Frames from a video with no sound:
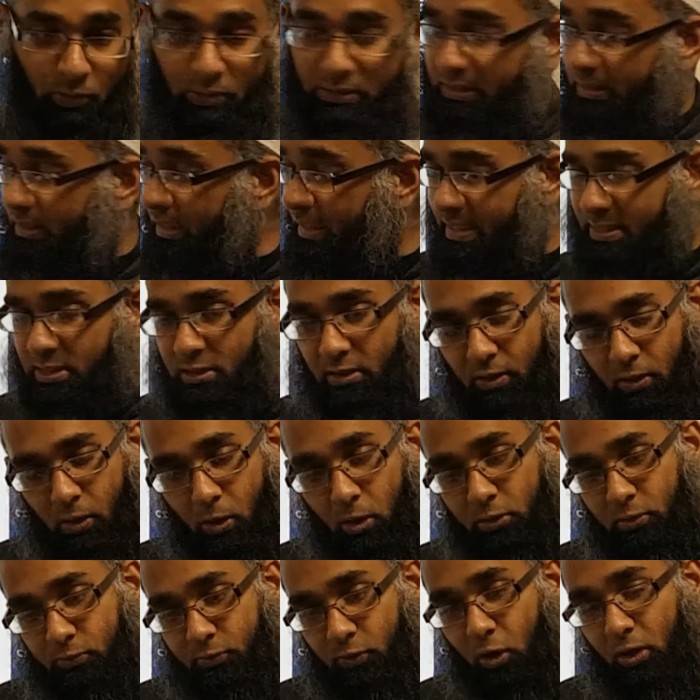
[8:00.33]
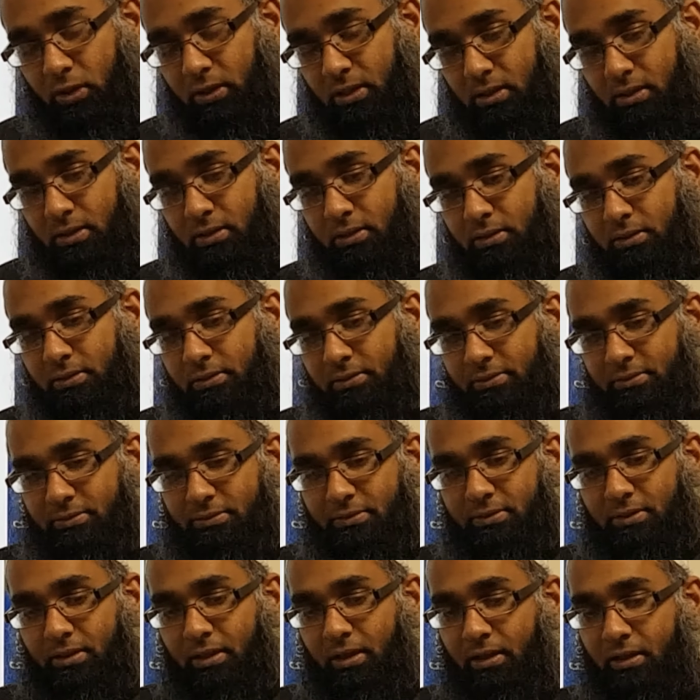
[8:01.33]
The list, all the
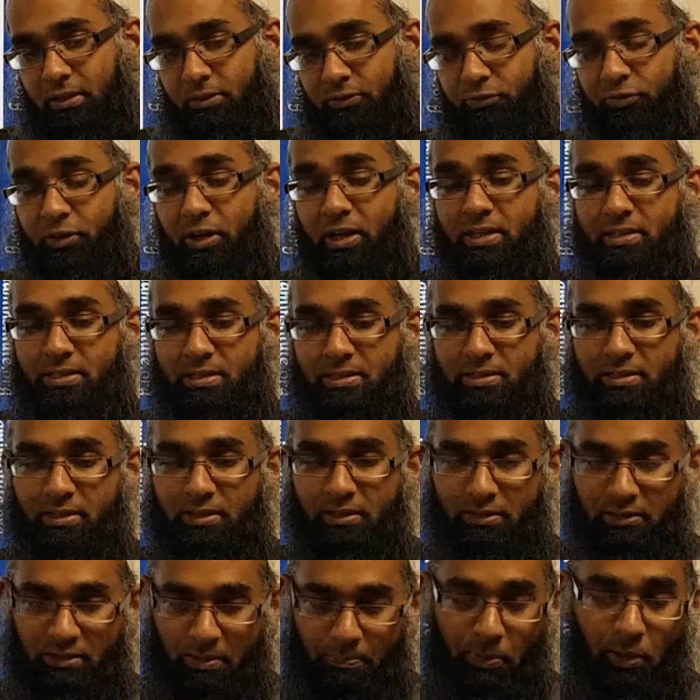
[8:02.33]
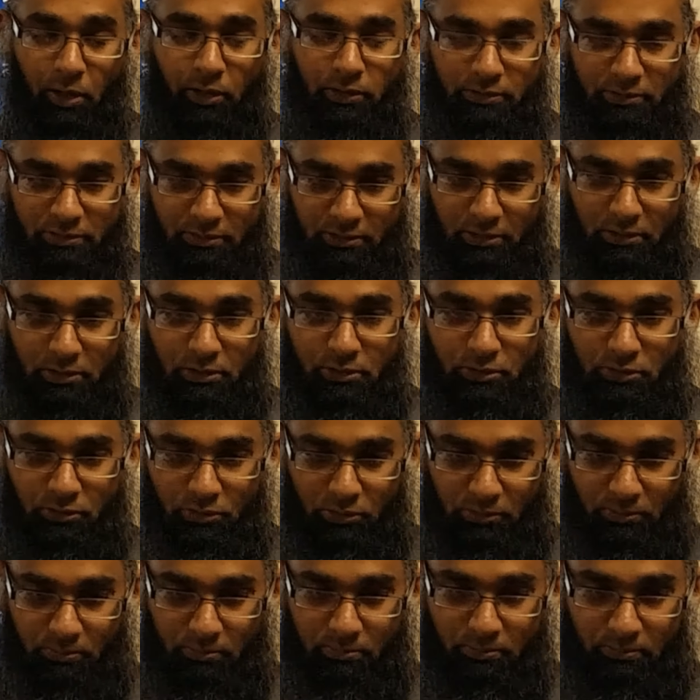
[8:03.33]
phrases, the parts.
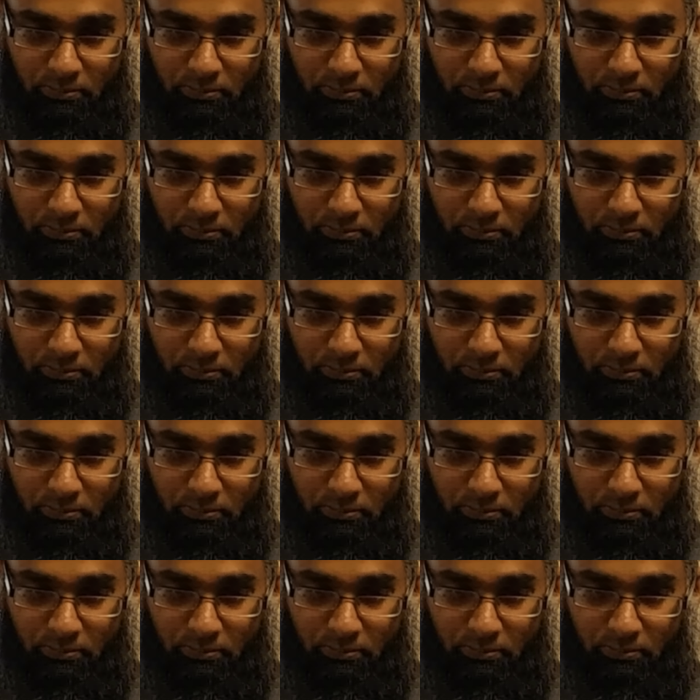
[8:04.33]
So